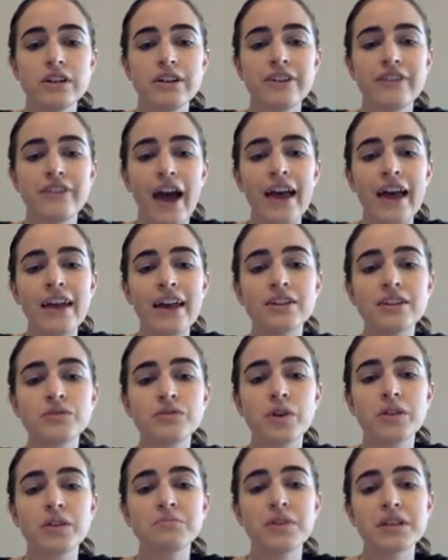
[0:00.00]
of
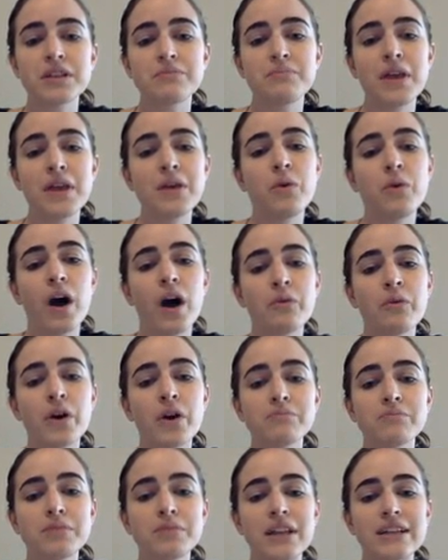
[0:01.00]
ax1 plus
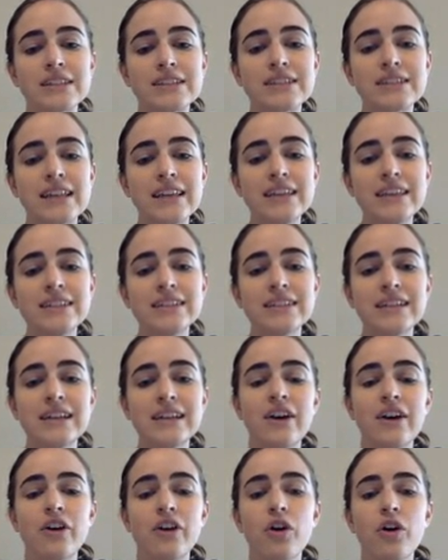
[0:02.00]
by1 plus c
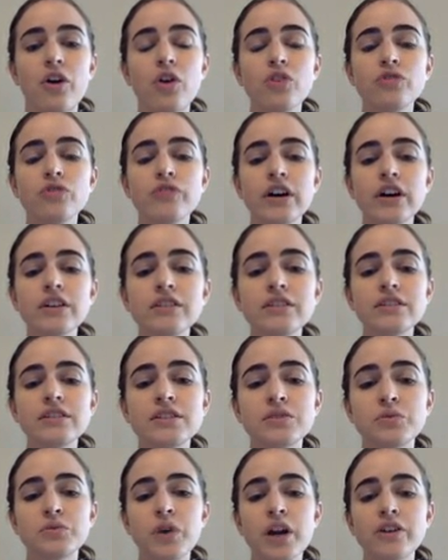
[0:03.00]
over the
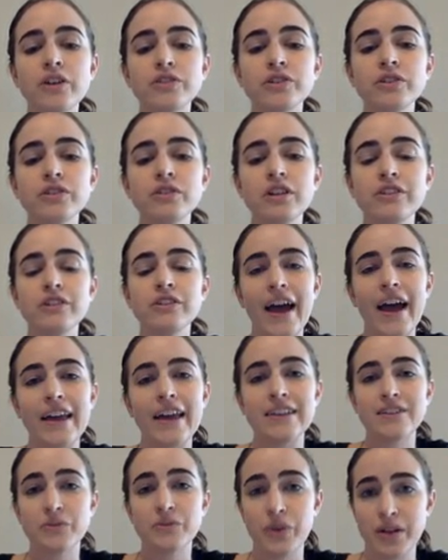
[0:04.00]
square root of
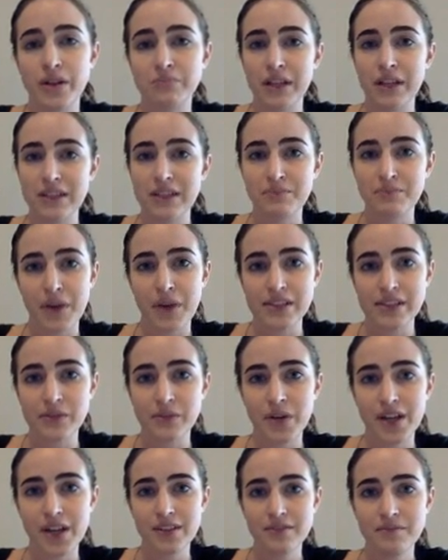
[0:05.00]
a squared plus b
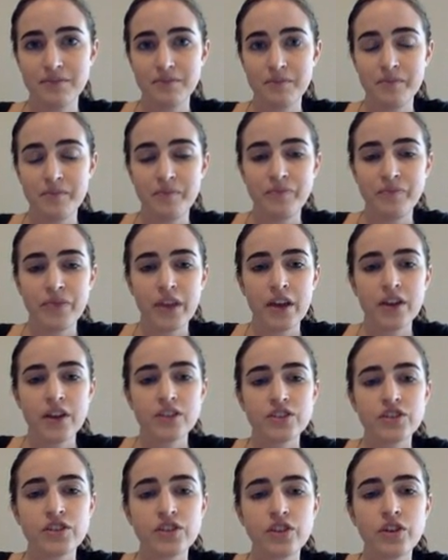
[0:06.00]
squared.
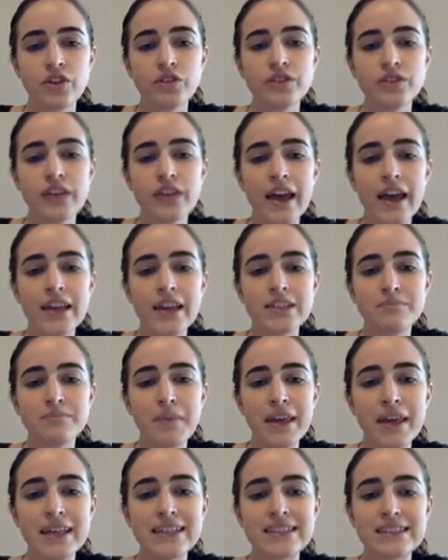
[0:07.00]
So those a's,
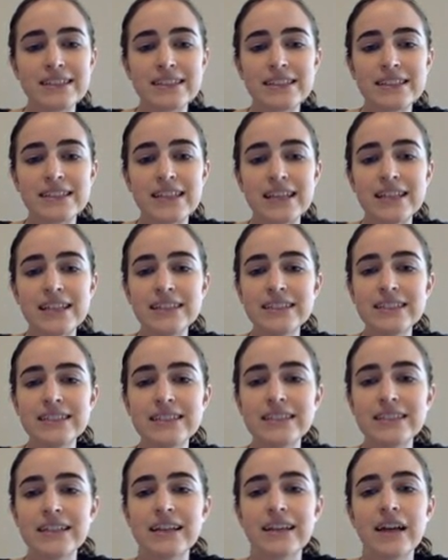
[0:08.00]
b's and c's
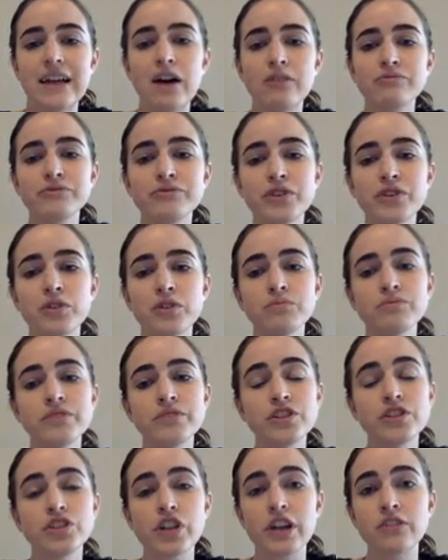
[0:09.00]
come from
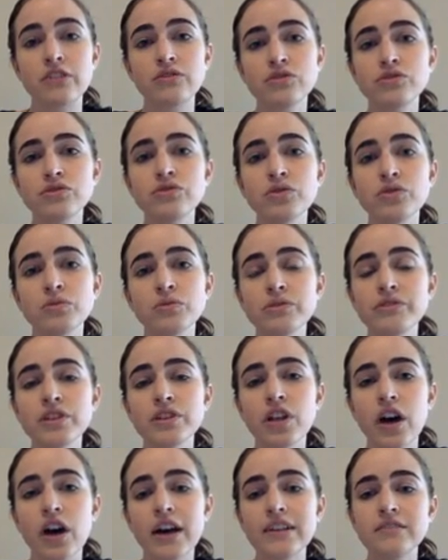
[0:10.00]
the general form of a
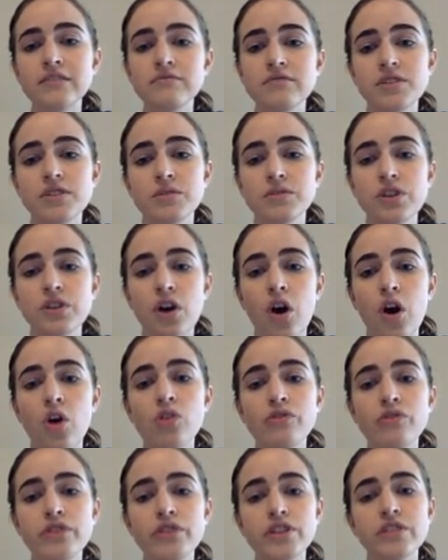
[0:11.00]
line, so it's the
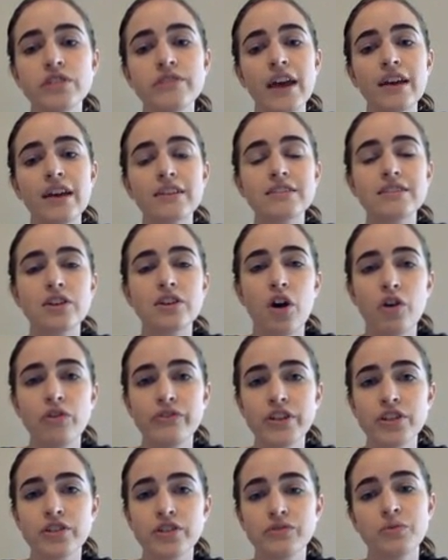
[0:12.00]
coefficient of x,
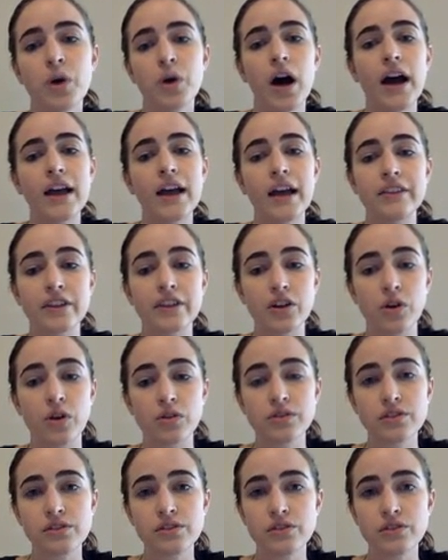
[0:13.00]
coefficient of y and the
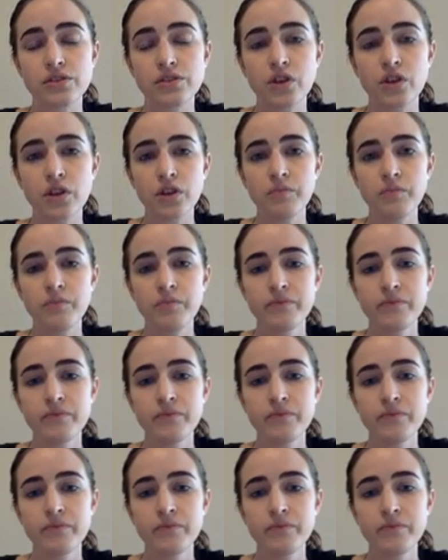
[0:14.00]
constant term.